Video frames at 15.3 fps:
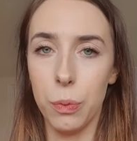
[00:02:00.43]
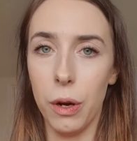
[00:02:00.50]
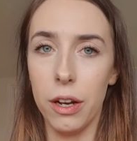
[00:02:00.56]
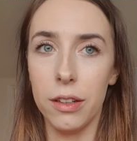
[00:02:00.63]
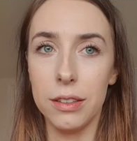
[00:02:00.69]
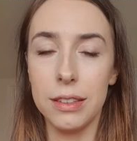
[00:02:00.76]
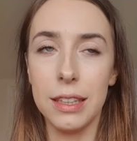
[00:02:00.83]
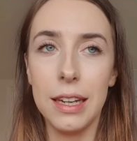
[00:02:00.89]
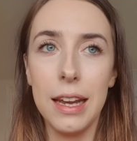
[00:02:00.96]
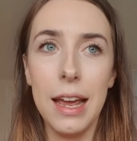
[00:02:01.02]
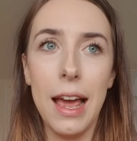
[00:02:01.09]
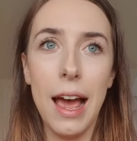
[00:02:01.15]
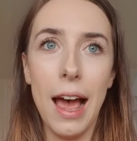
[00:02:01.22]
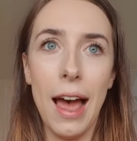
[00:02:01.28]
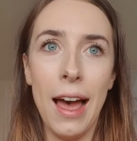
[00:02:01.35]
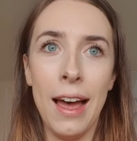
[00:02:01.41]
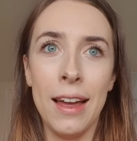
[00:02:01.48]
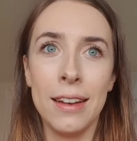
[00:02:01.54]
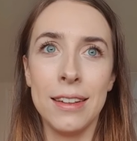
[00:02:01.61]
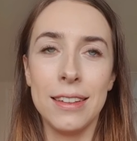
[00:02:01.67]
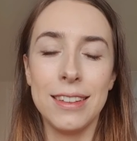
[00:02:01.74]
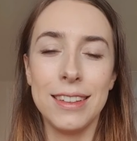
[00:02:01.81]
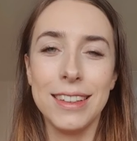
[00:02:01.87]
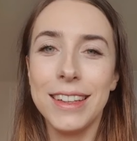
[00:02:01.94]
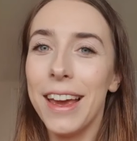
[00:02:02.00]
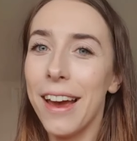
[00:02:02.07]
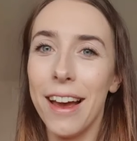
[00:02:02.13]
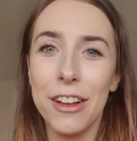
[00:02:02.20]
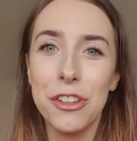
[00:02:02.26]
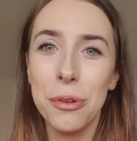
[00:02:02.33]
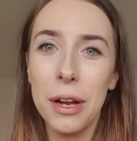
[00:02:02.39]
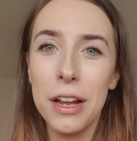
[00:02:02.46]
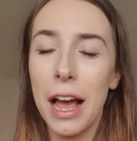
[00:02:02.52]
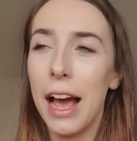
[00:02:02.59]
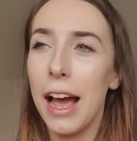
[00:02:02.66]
world. And yeah, so